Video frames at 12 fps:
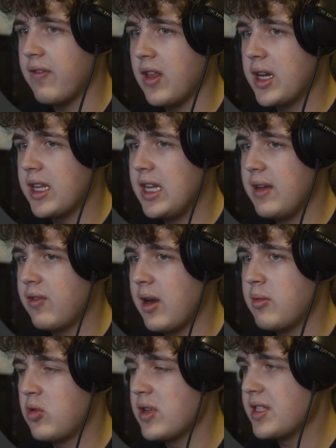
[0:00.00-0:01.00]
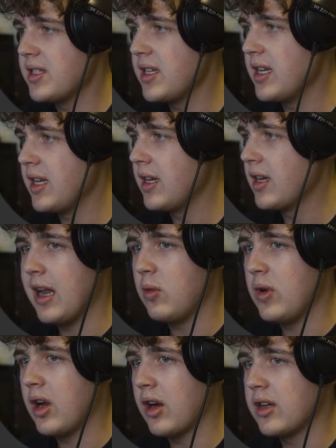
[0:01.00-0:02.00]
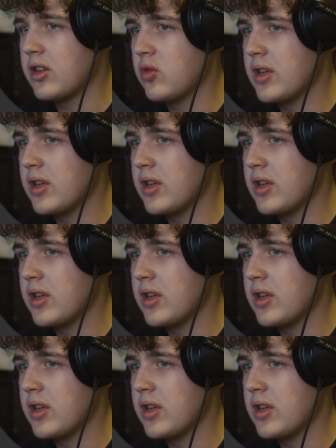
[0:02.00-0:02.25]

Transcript: We're going to keyframe twist Z, and we are going